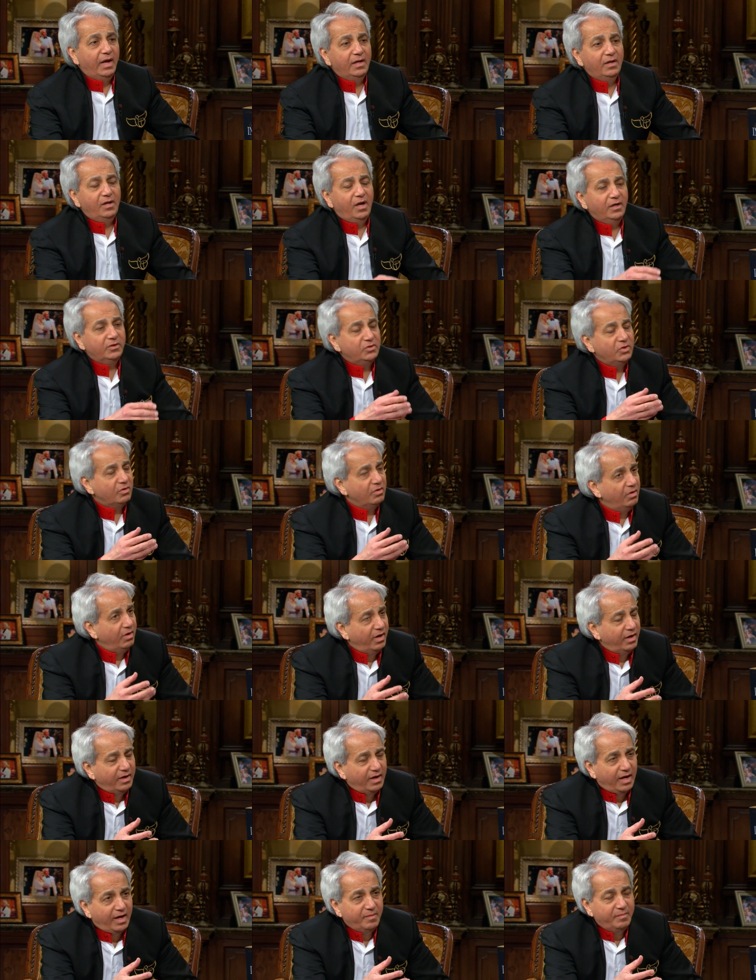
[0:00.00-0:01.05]
And Dr.
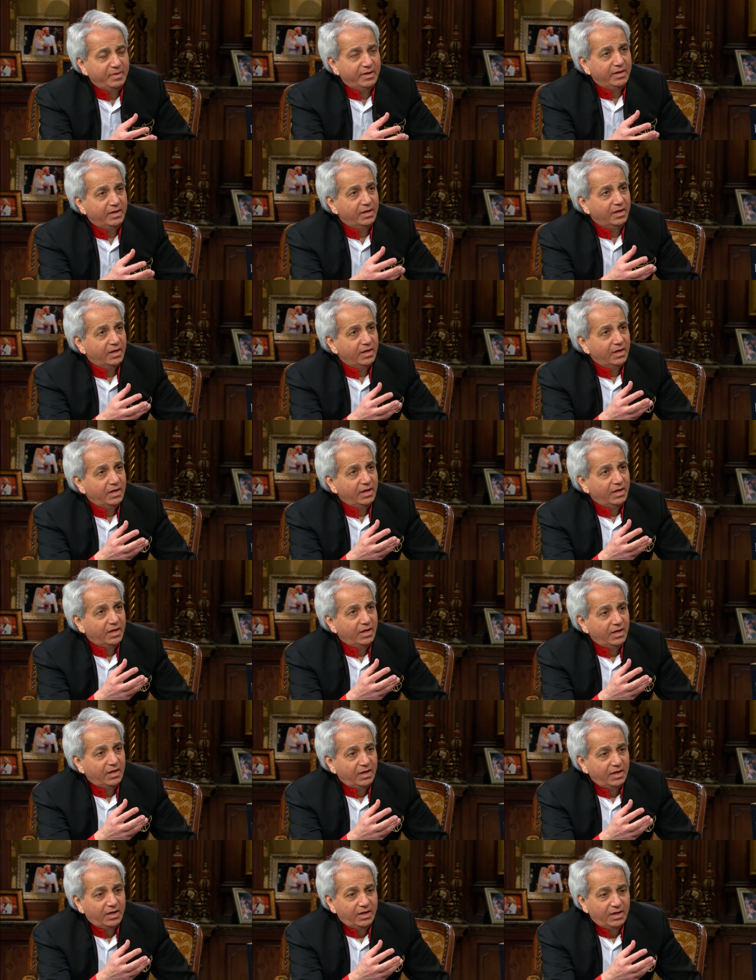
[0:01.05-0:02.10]
Ron, I mean,
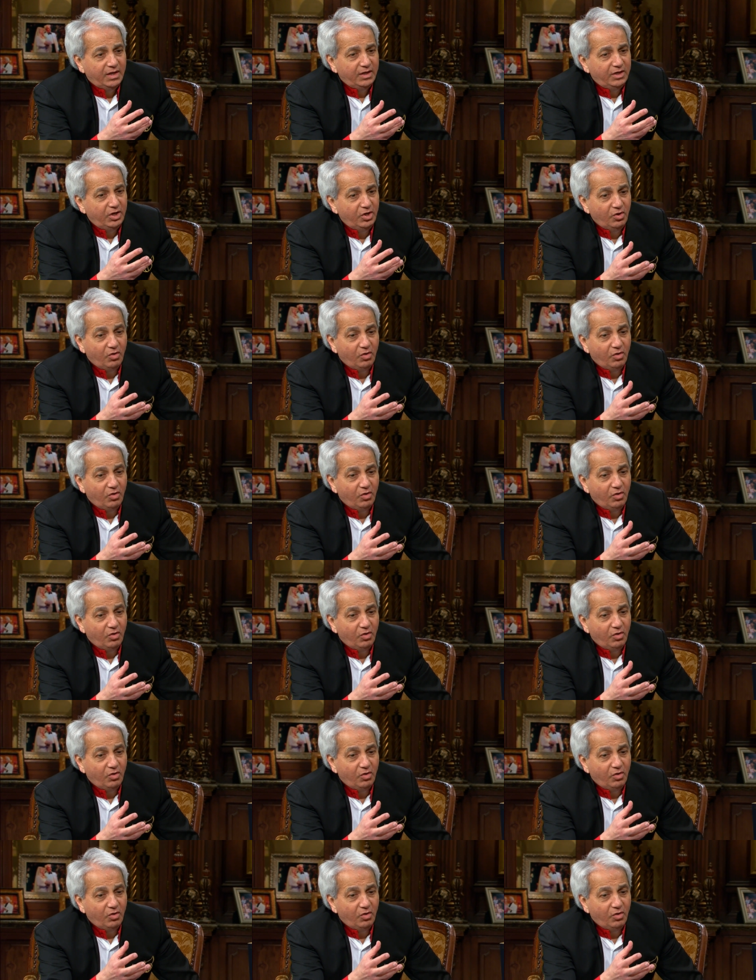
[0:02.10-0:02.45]
you